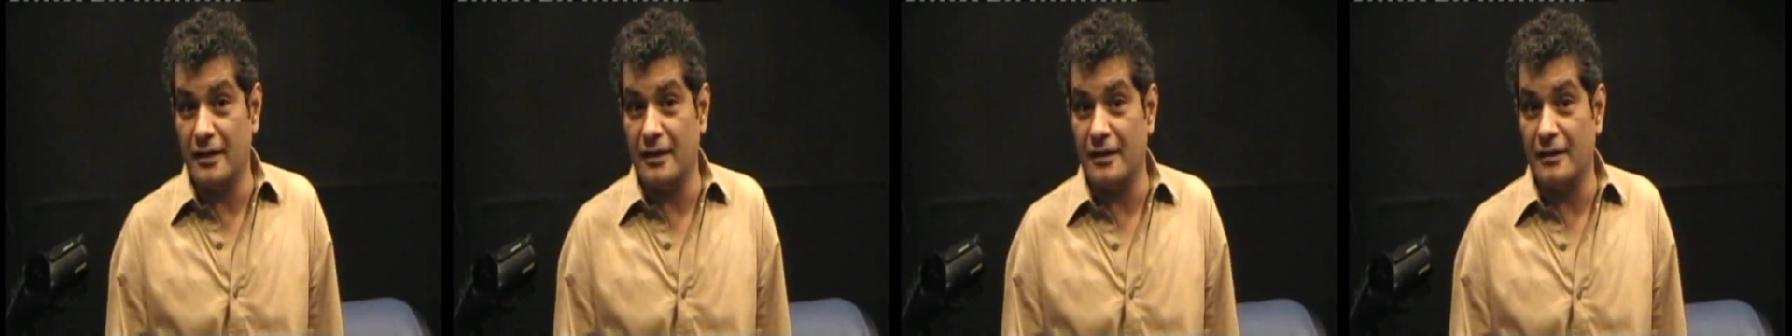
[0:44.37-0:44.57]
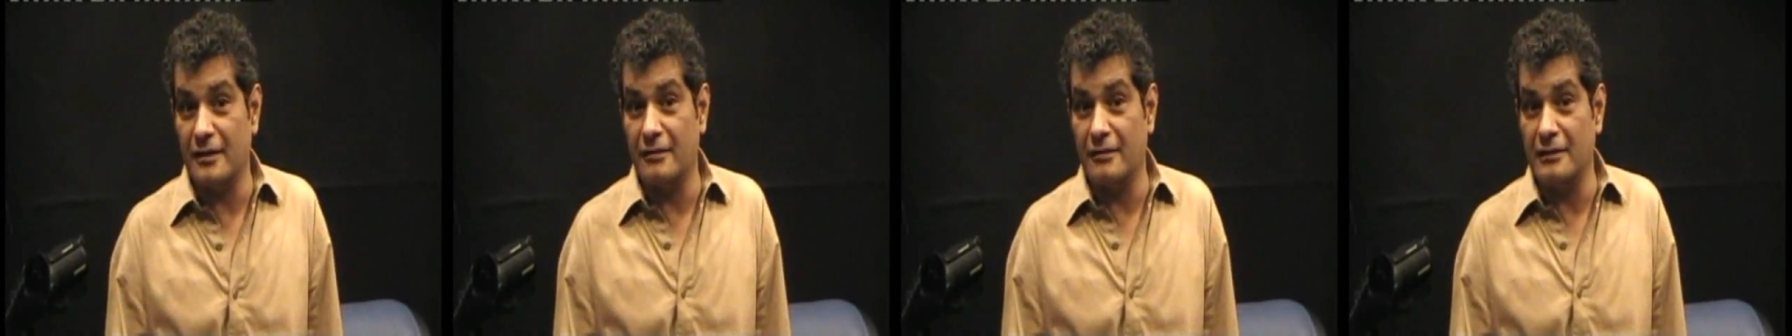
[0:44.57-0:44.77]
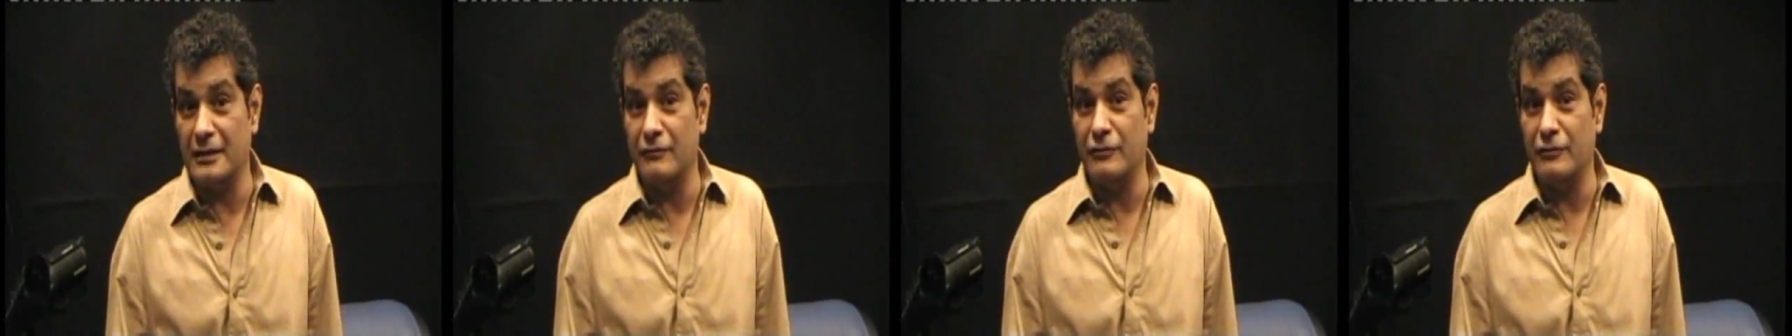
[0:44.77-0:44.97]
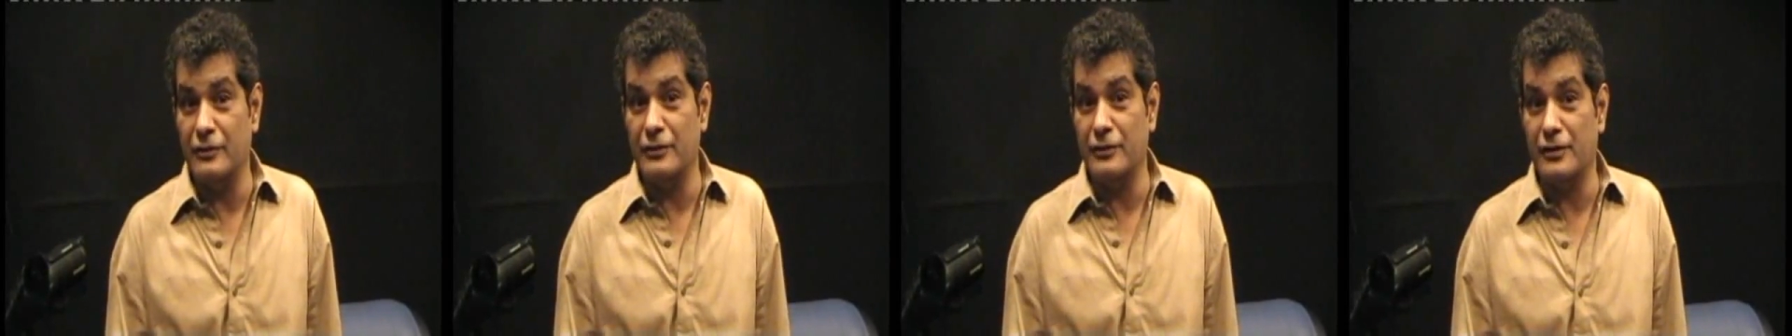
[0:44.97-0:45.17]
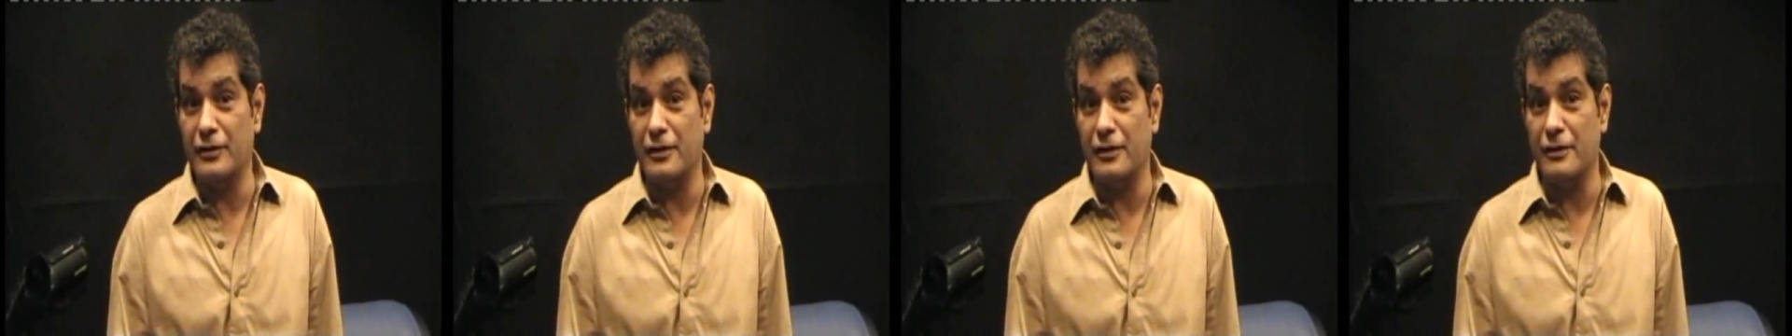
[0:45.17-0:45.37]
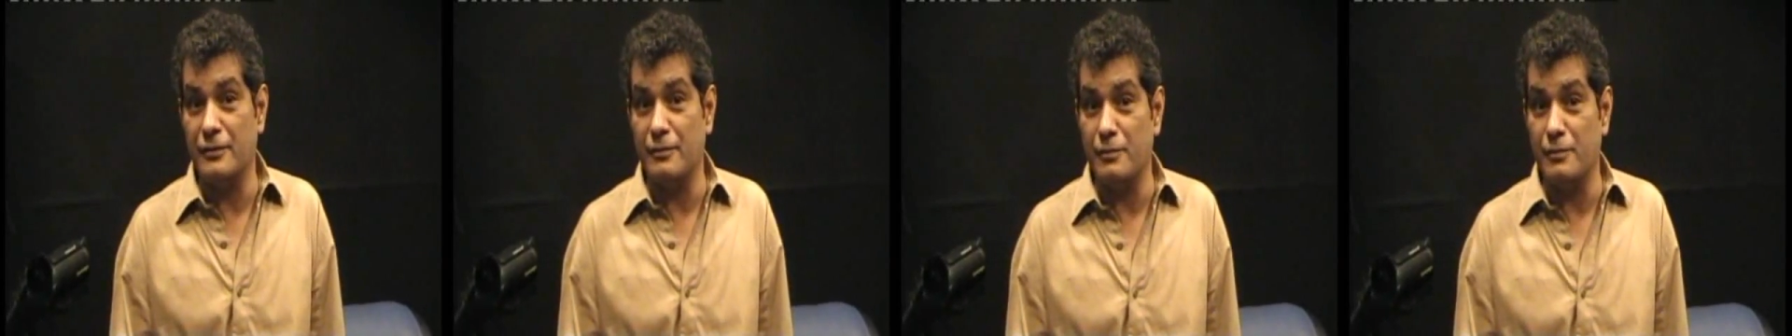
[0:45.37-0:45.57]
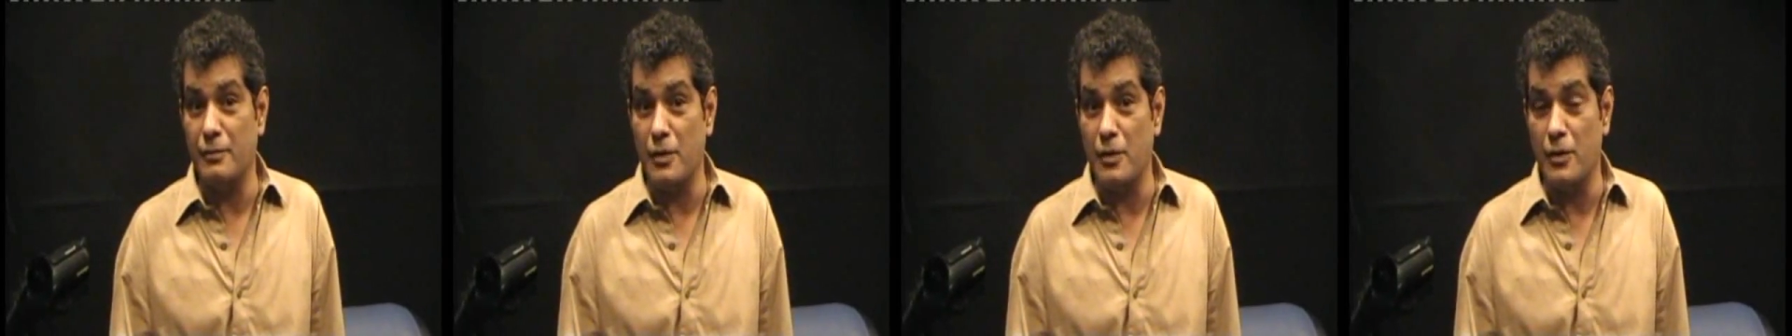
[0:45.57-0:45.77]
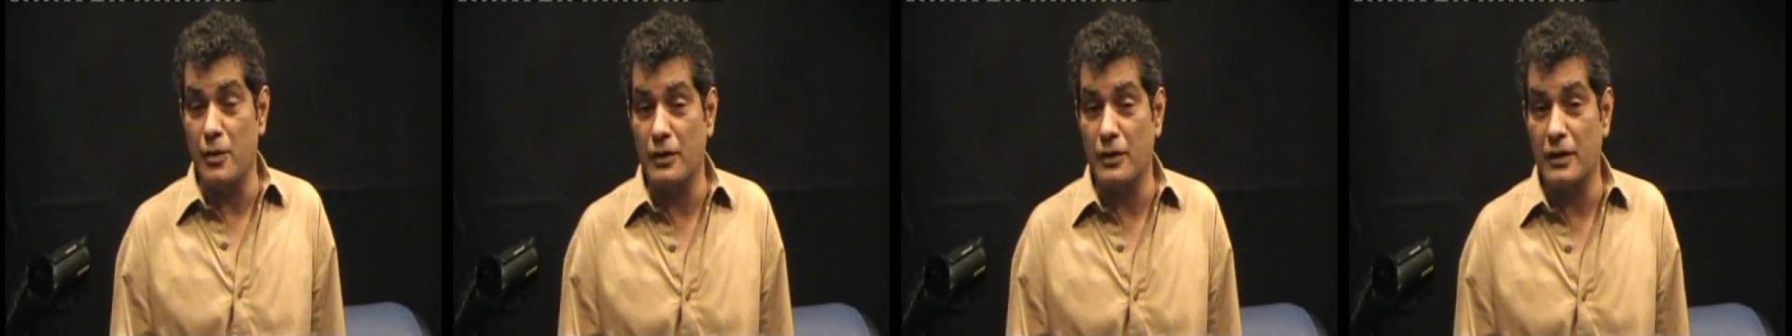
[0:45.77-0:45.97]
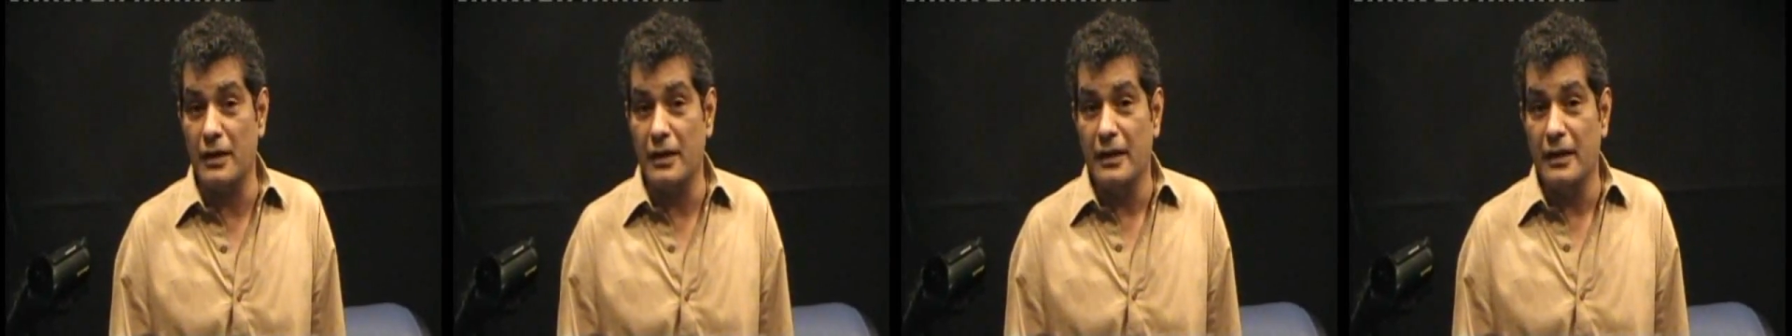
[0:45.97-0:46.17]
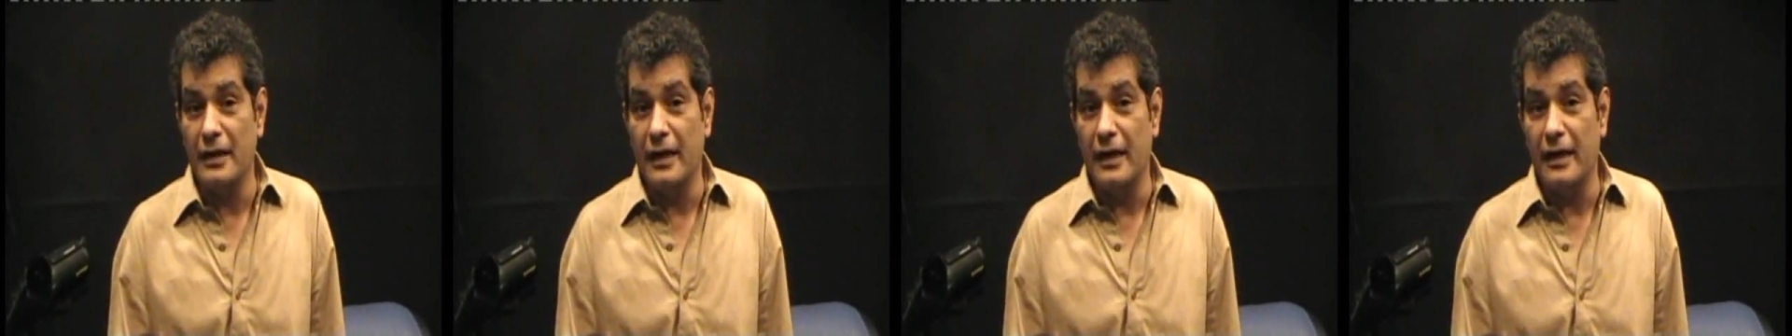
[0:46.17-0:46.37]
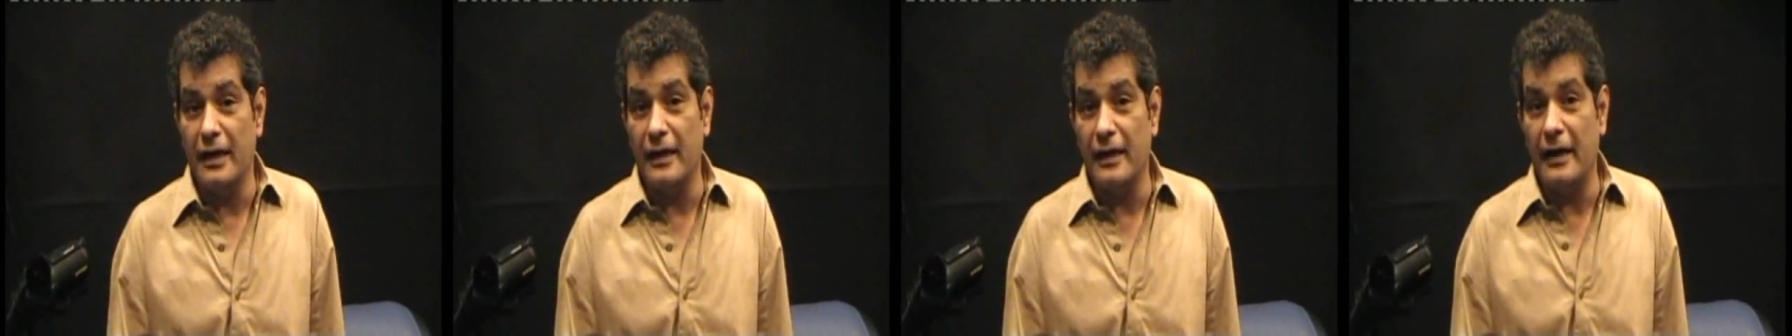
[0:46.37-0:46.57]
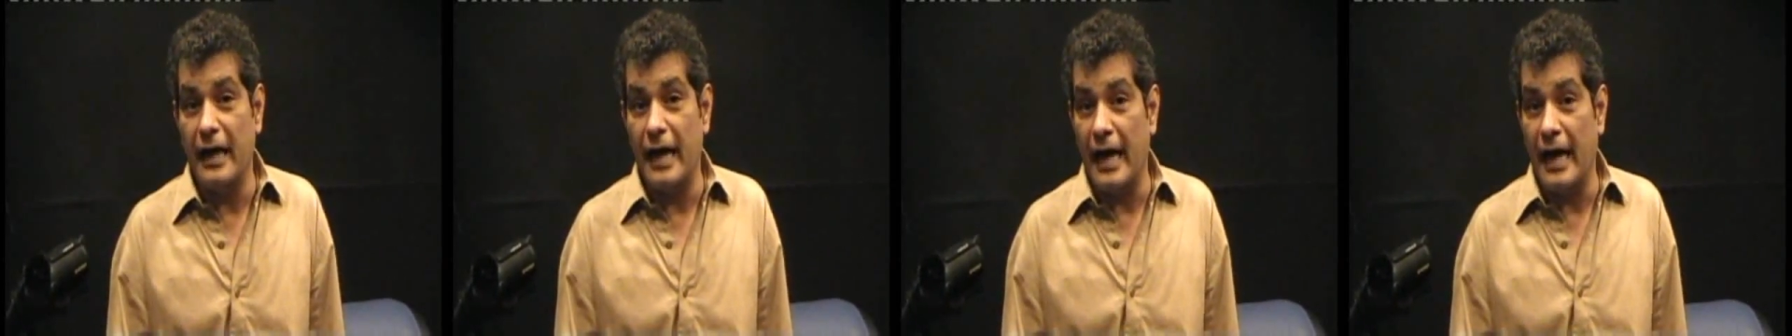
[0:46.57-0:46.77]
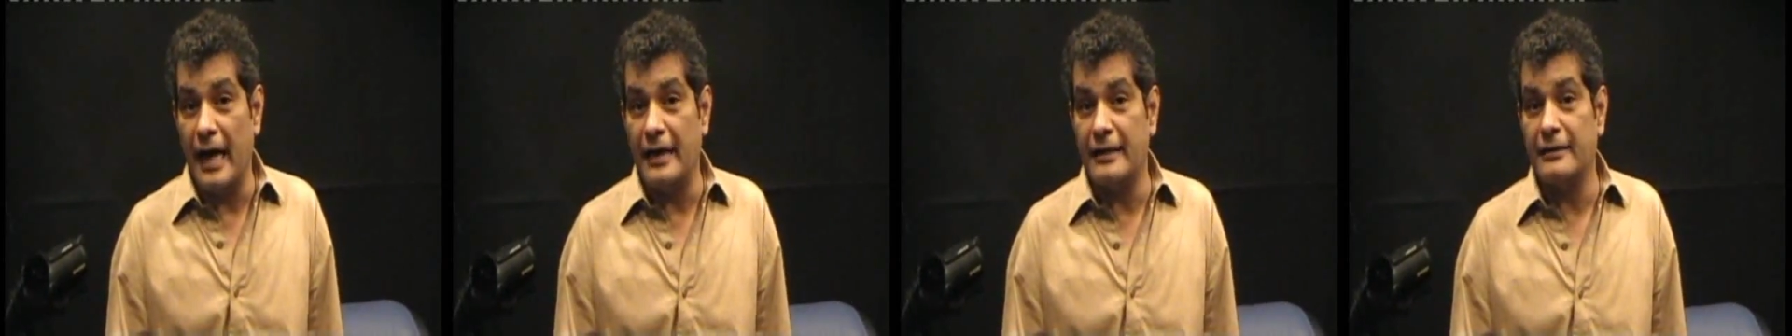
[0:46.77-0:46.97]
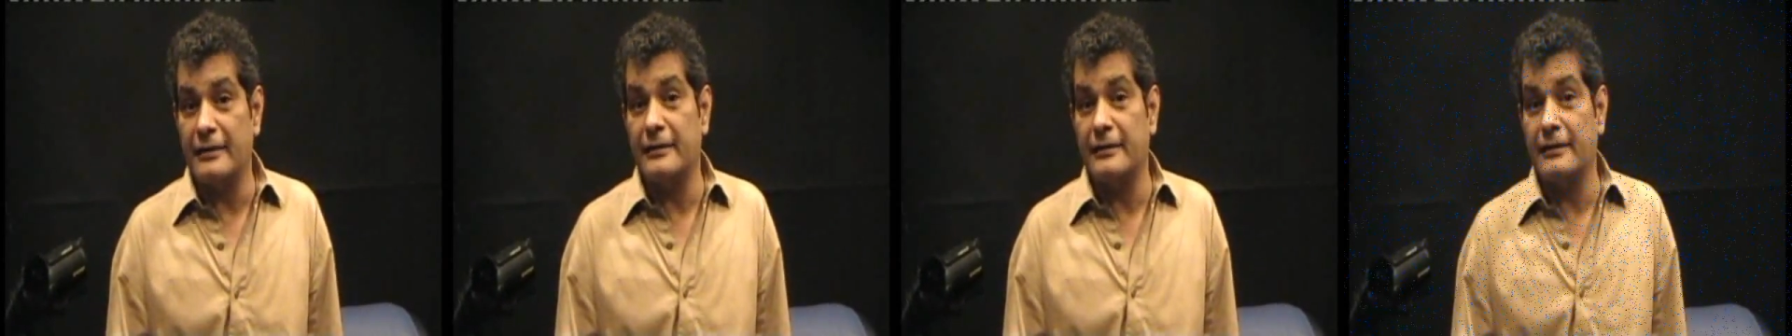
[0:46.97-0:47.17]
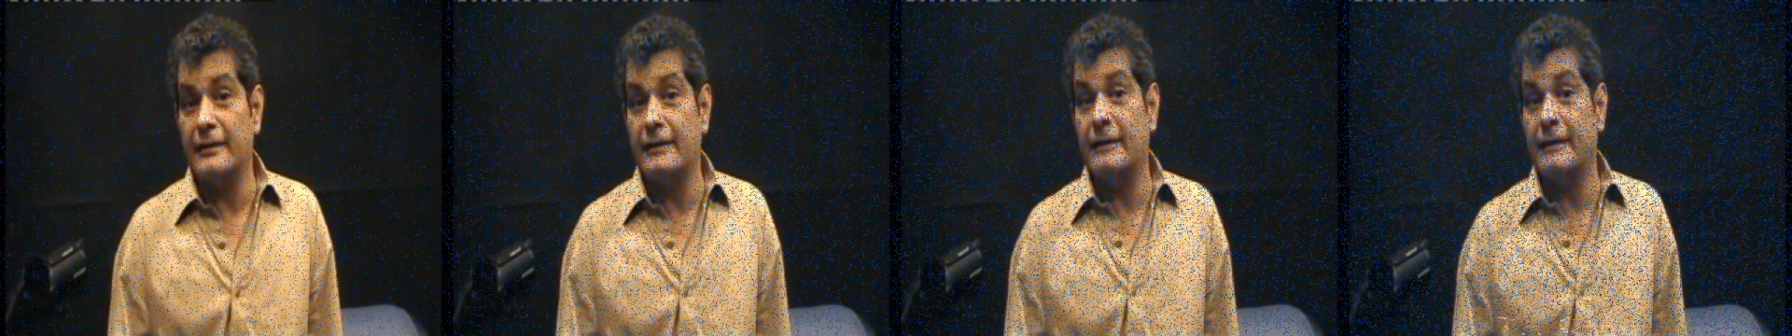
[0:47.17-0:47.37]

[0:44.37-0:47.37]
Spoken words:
even more. And